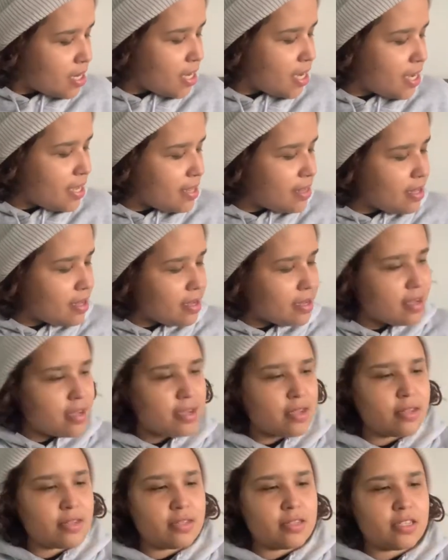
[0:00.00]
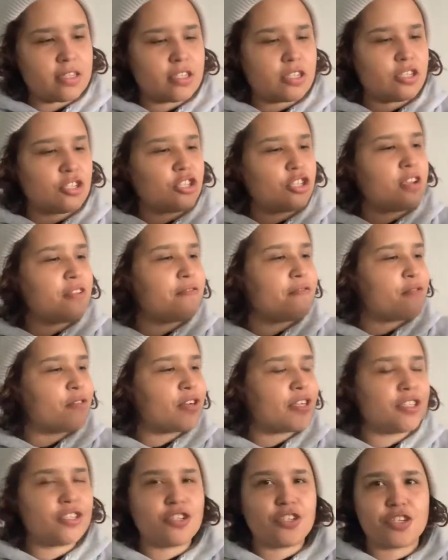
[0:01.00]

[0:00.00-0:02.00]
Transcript: and then G-Force,